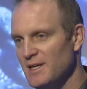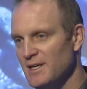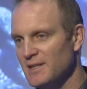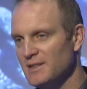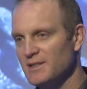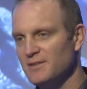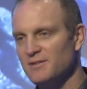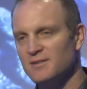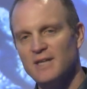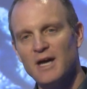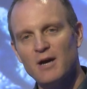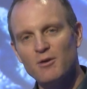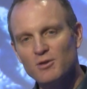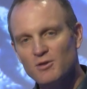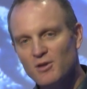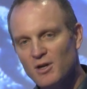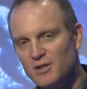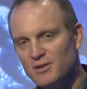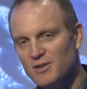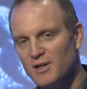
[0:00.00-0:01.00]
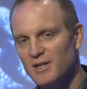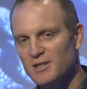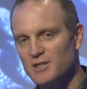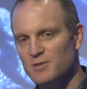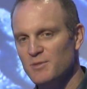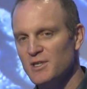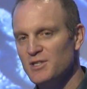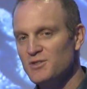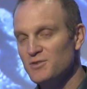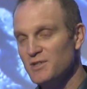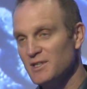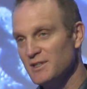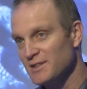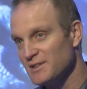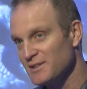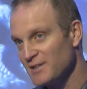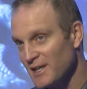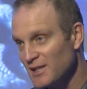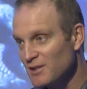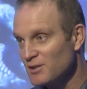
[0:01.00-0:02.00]
and it's an hour-long documentary, and the
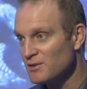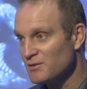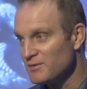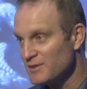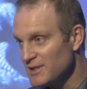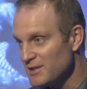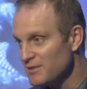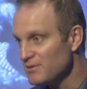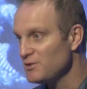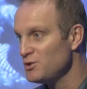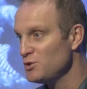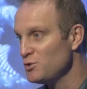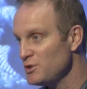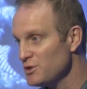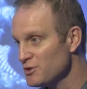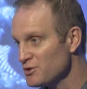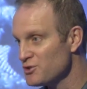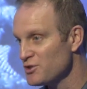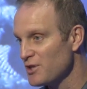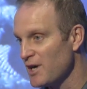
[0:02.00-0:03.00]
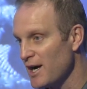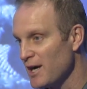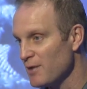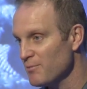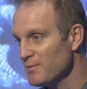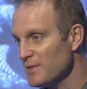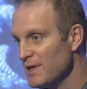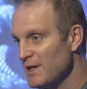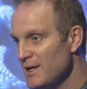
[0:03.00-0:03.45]
title of it is Do Your Job.